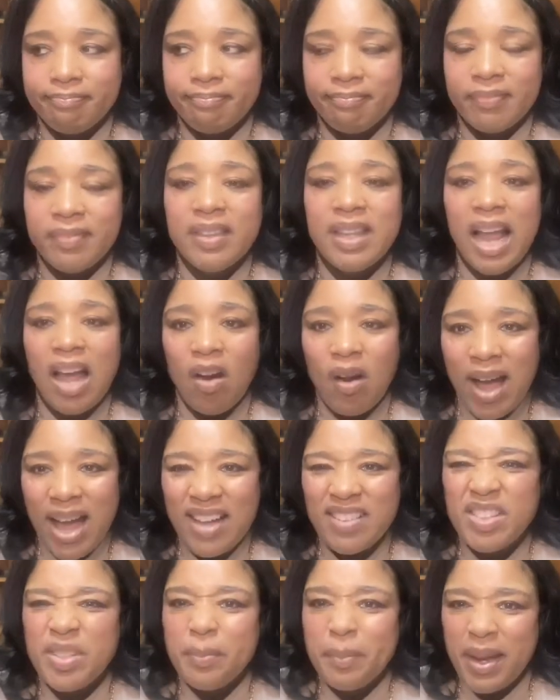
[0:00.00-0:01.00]
now I have
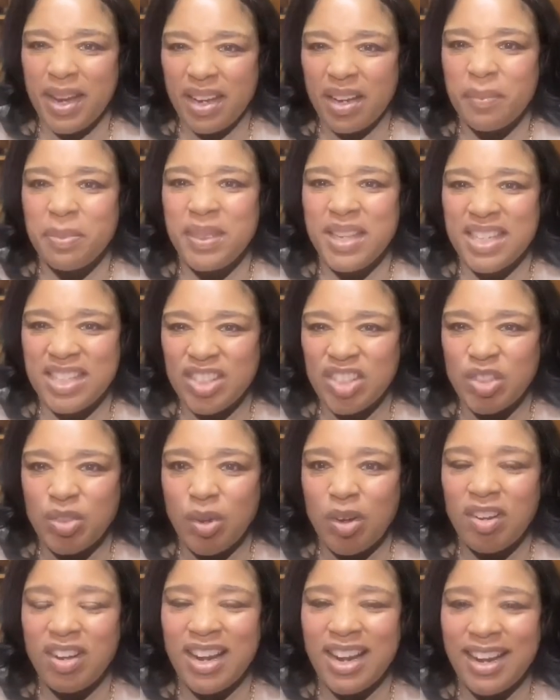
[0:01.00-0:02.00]
to make up things to do.
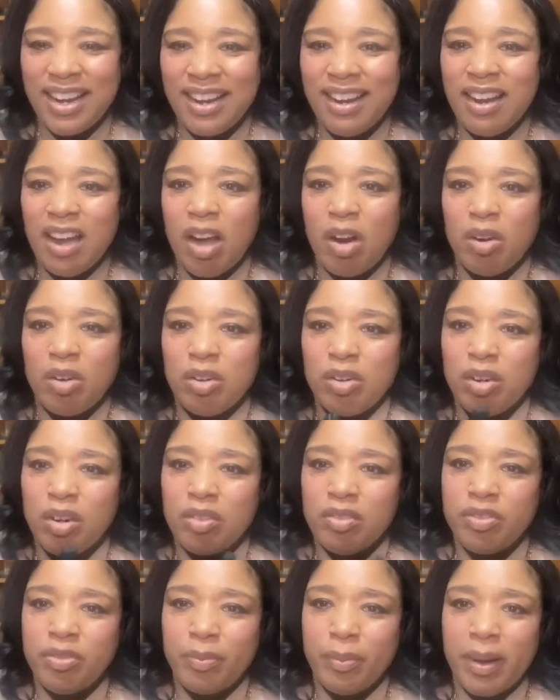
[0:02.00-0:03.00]
Okay, I'm going to go
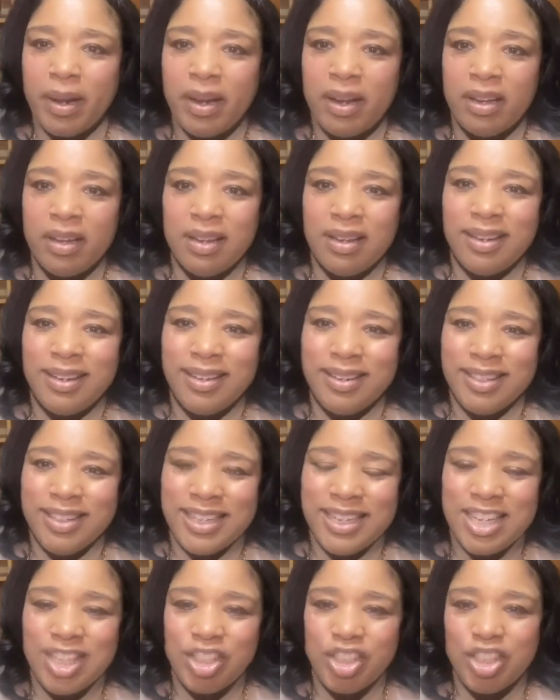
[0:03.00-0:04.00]
from my
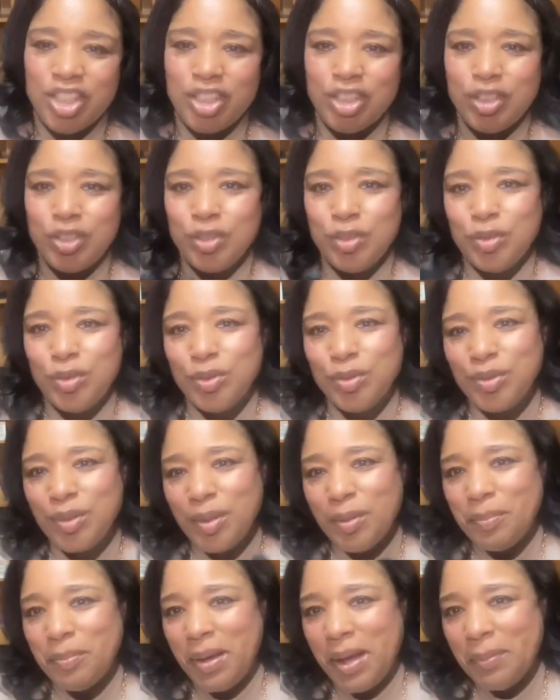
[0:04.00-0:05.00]
kitchen to
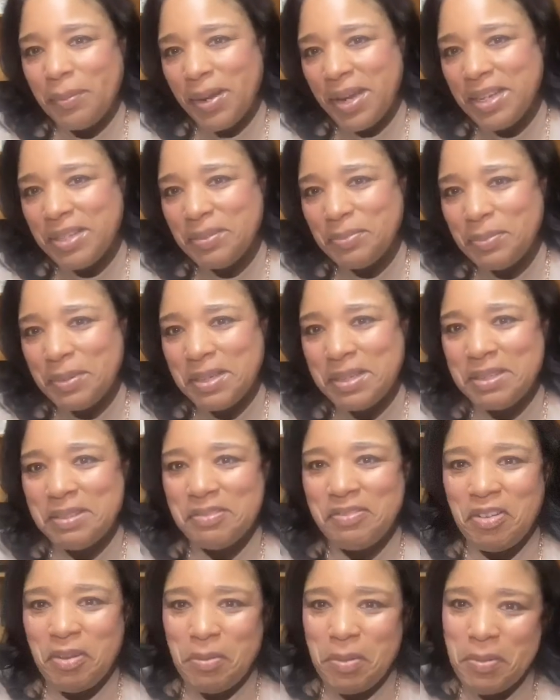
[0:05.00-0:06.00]
my basement.
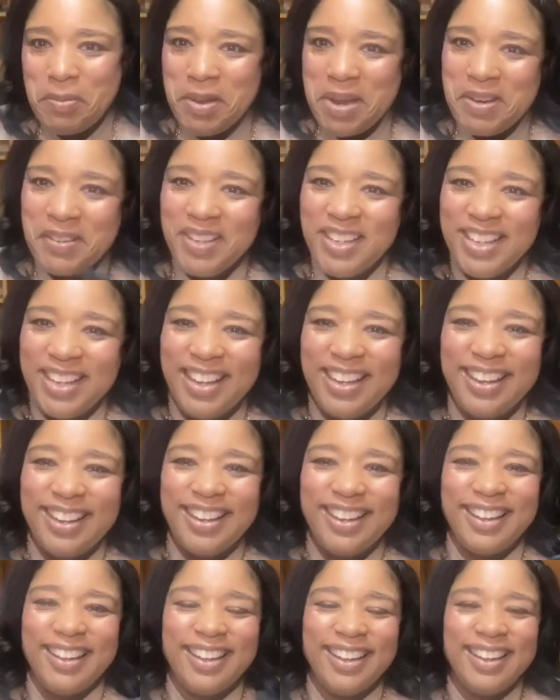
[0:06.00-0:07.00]
From my basement.
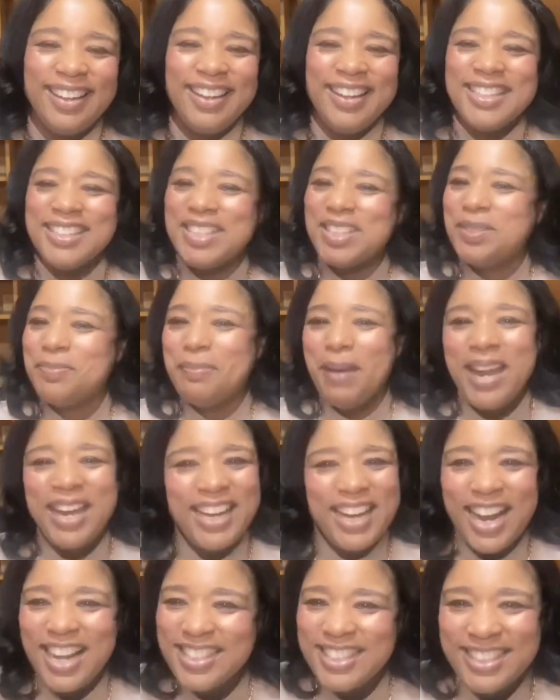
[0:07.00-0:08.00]
Just making
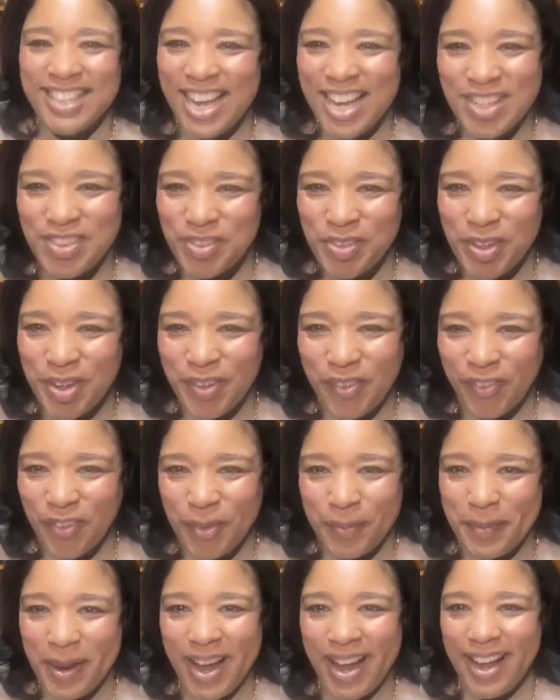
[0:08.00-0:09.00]
that schedule for
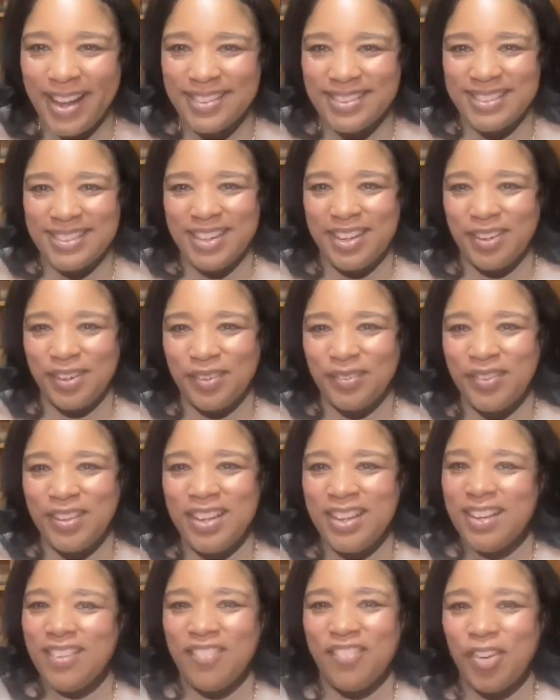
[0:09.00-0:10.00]
myself
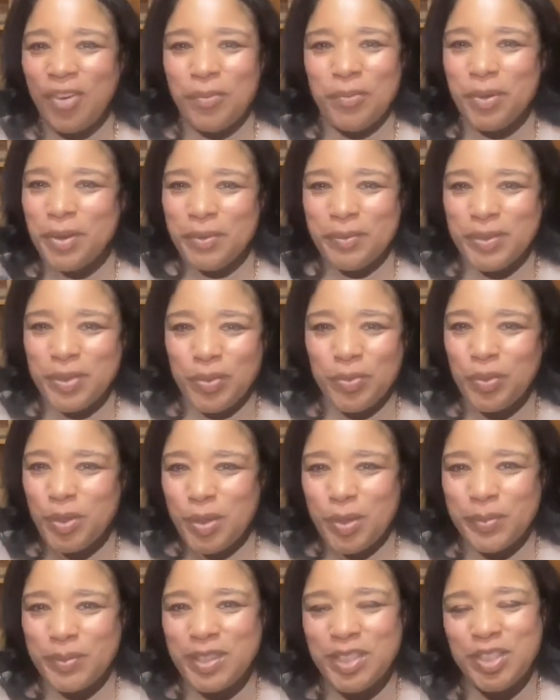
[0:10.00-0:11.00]
from room to
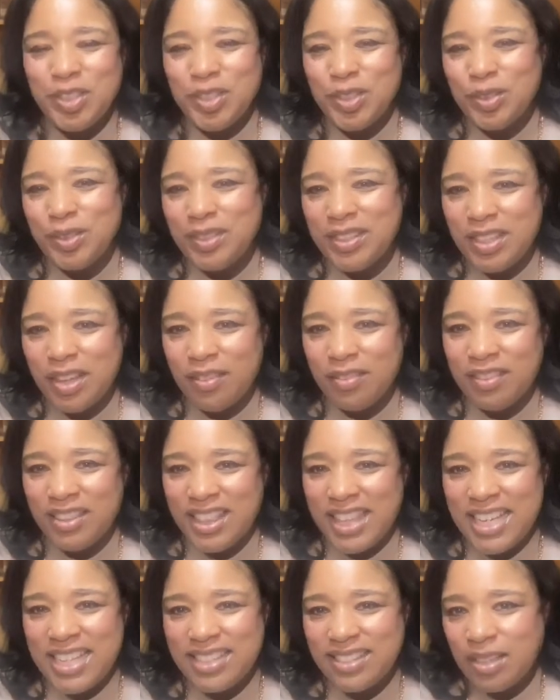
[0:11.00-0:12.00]
room to do certain
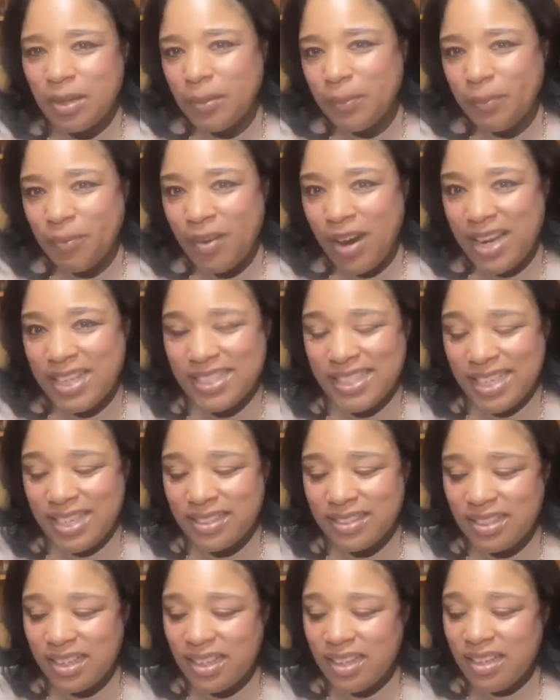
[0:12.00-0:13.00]
things, certain projects.
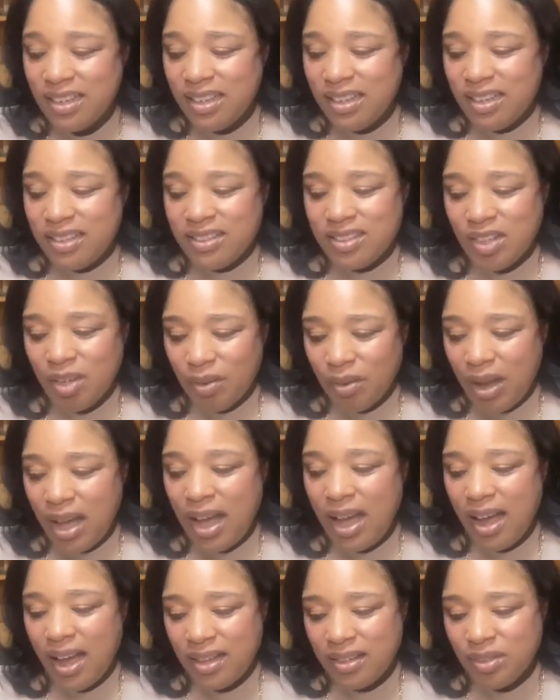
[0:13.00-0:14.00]
So
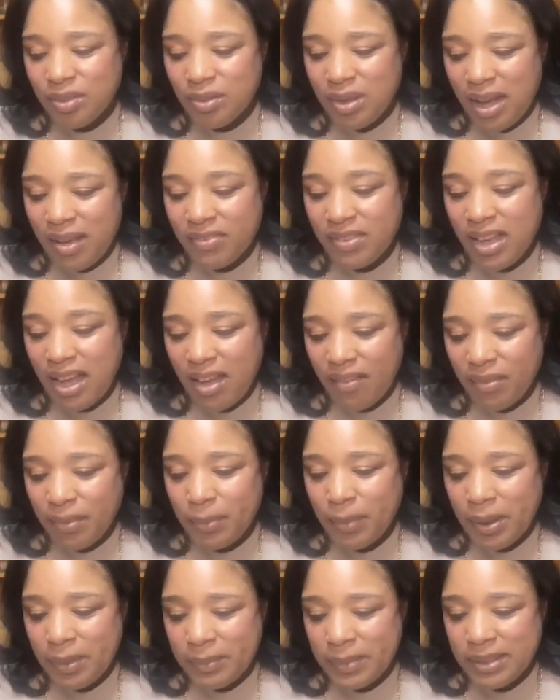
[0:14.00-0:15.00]
I do have to have a
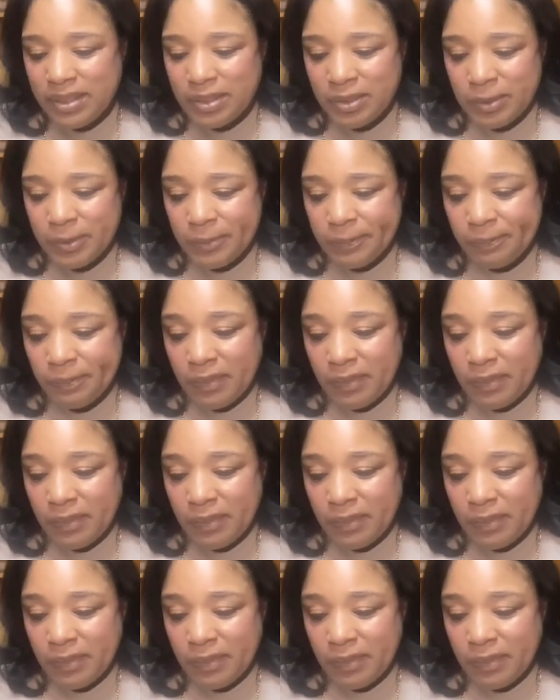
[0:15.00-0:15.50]
moment too.